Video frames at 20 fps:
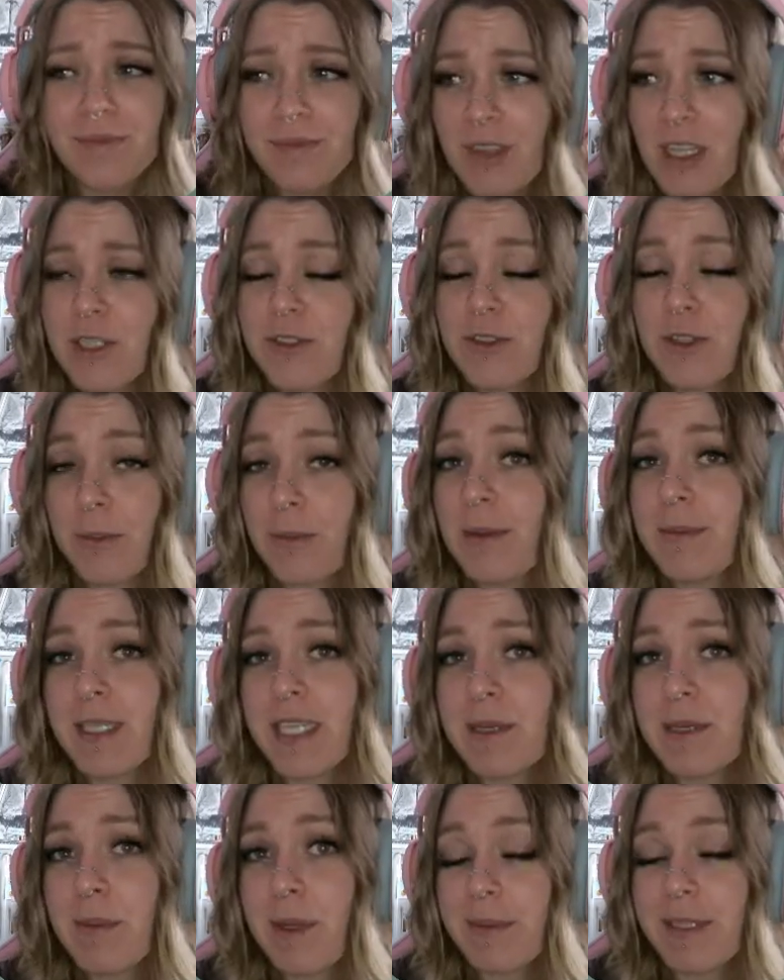so I'm probably
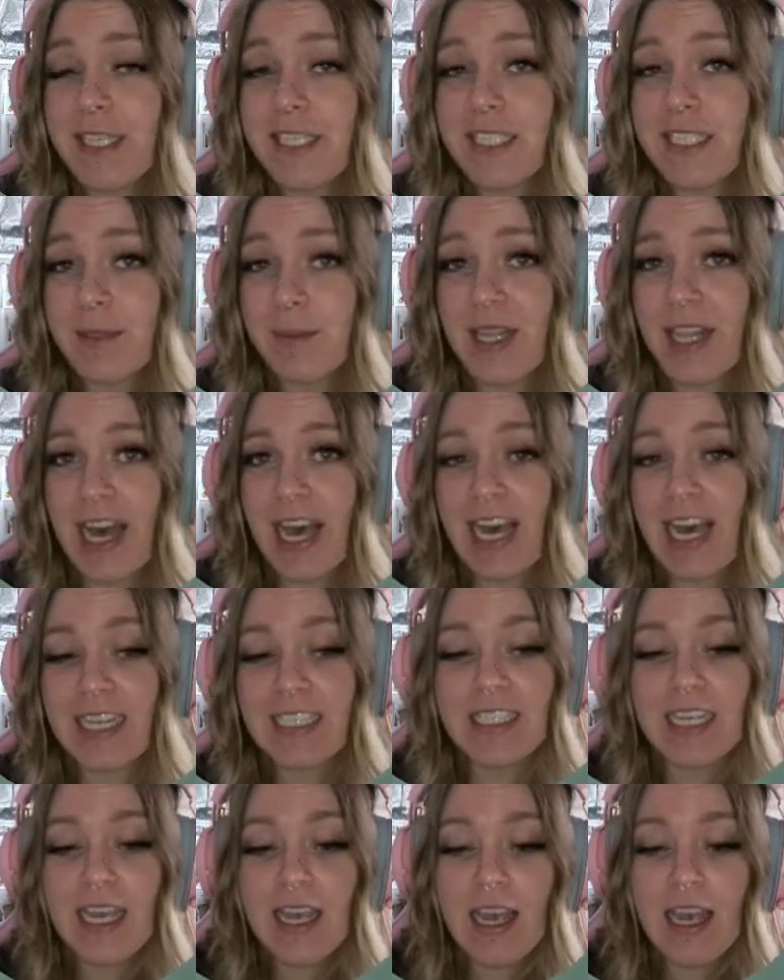going to be playing some of
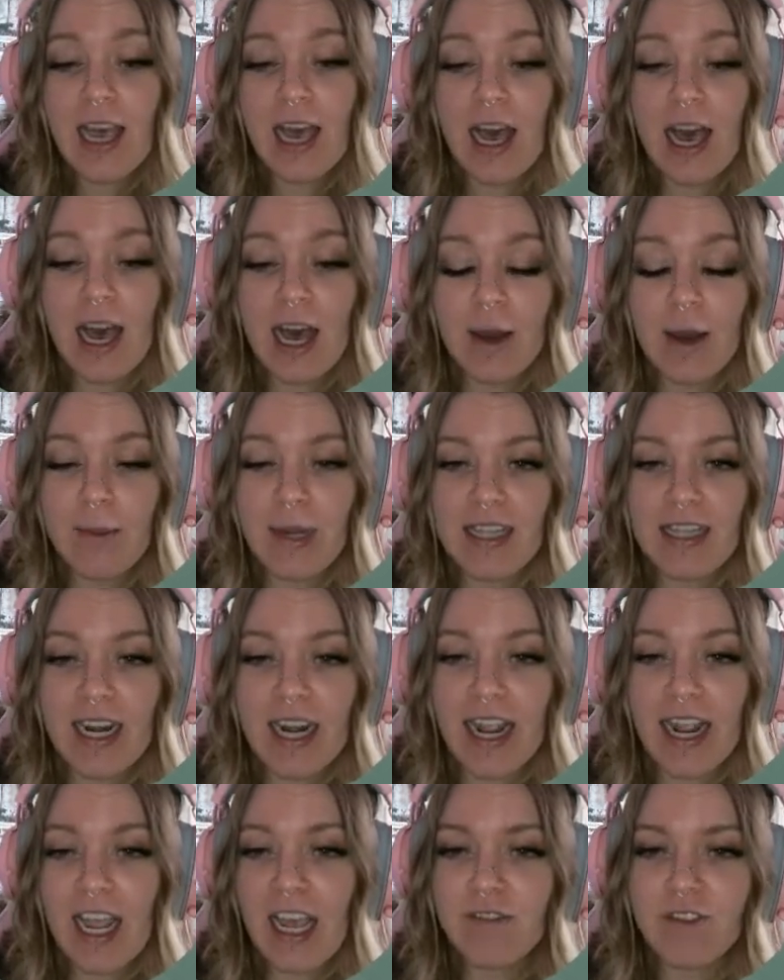that. And then
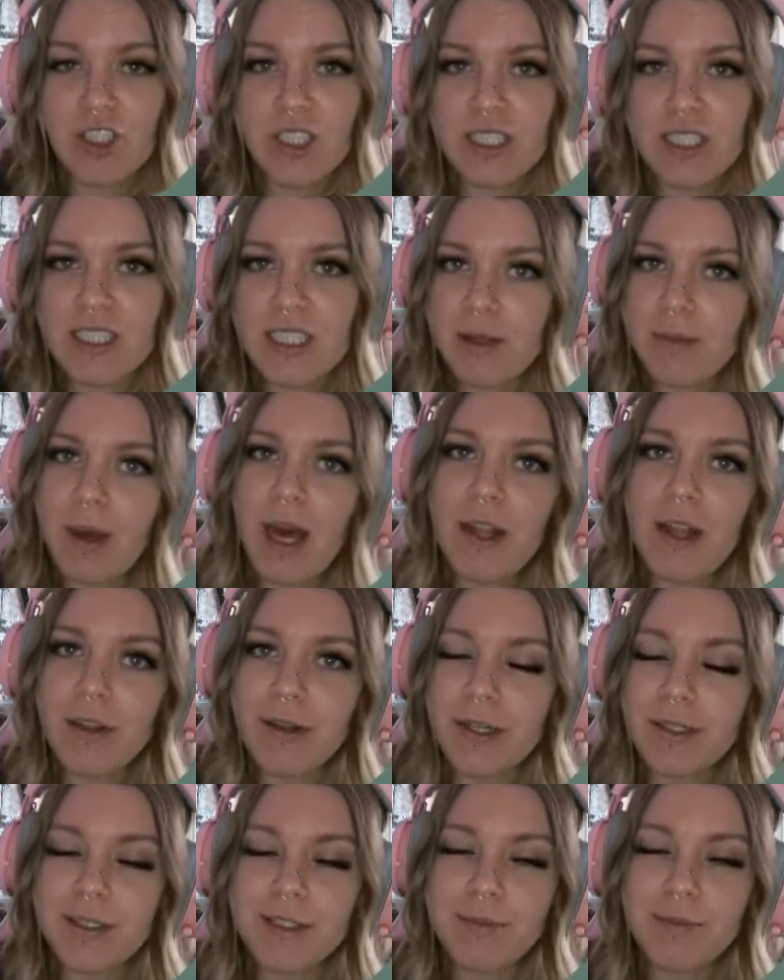I have just some
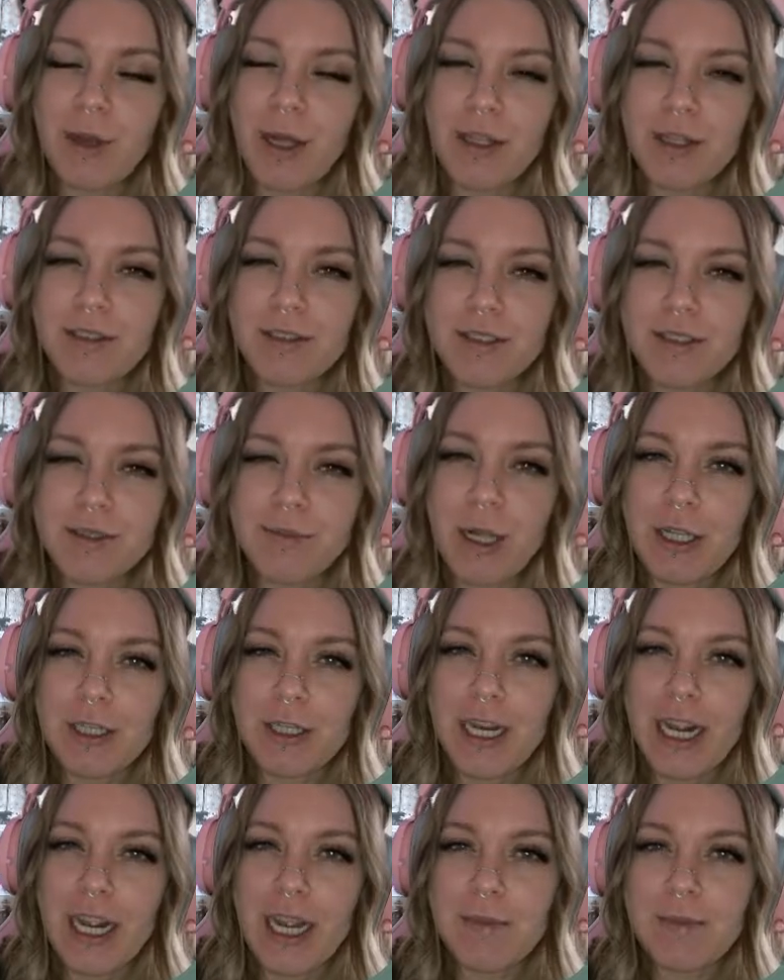other
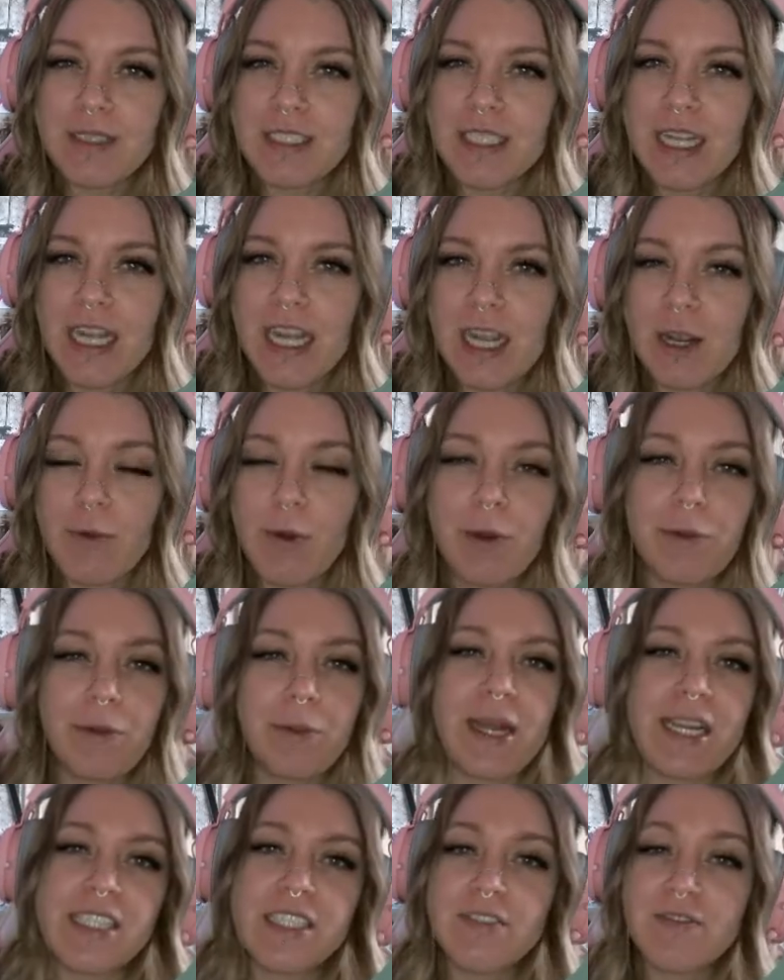smaller games like What
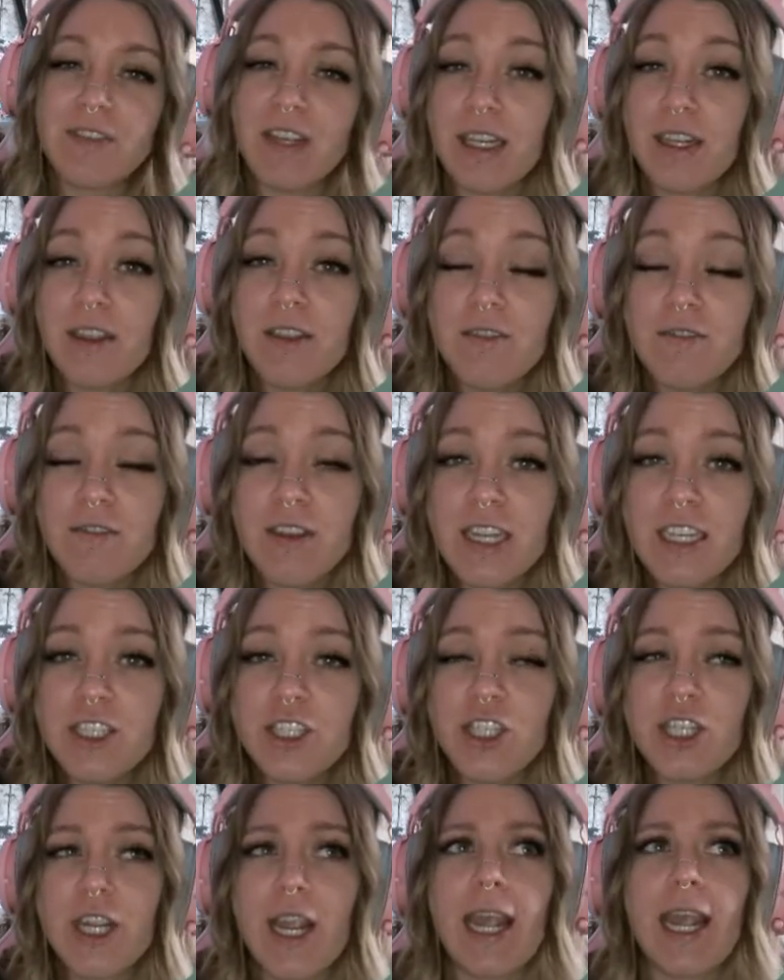Remains of Edith
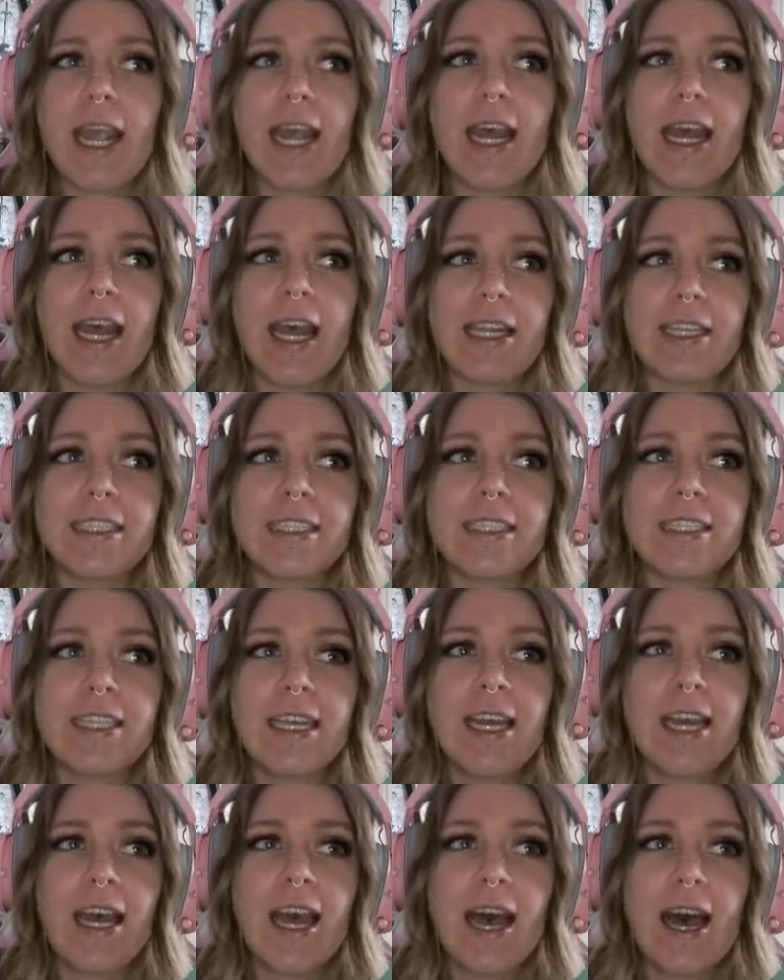Finch and
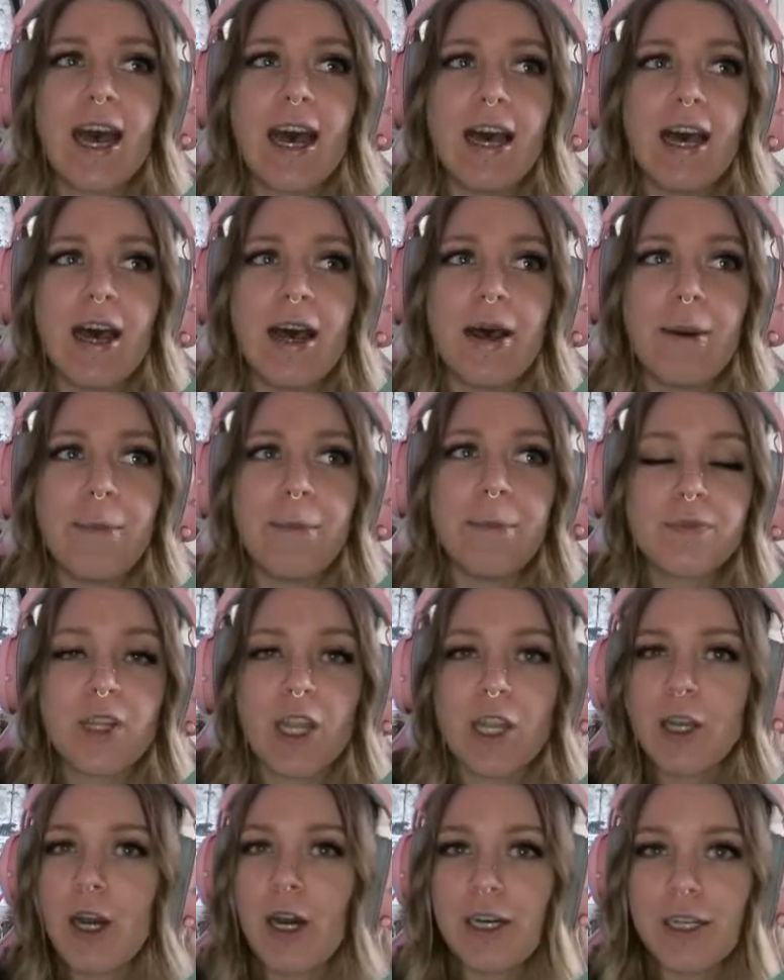
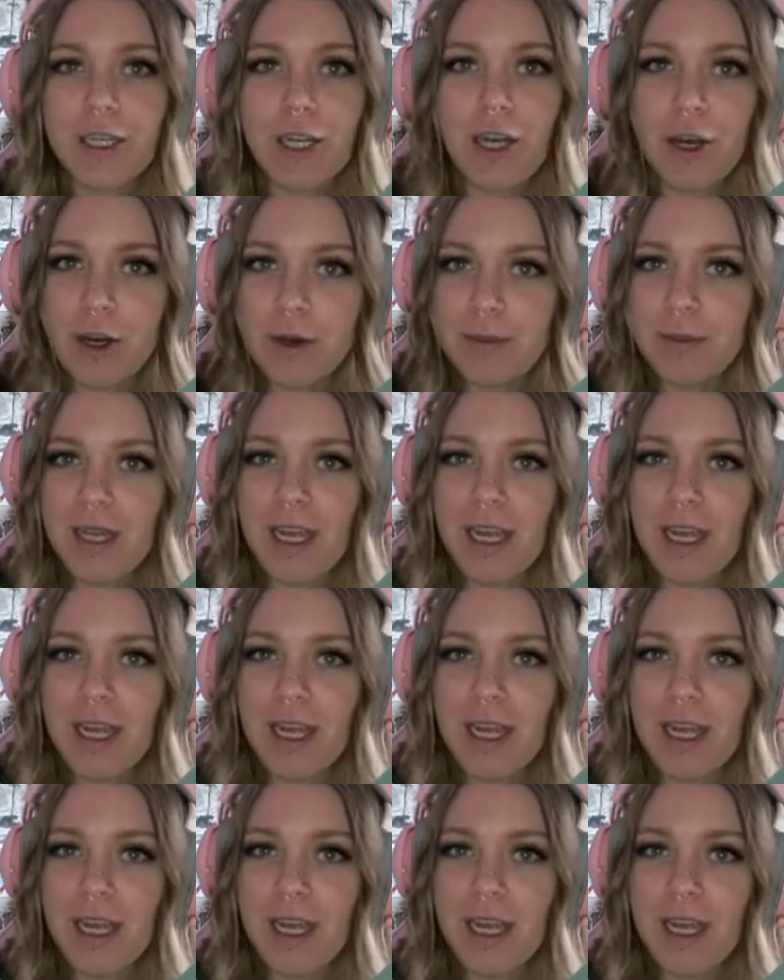Gone Home.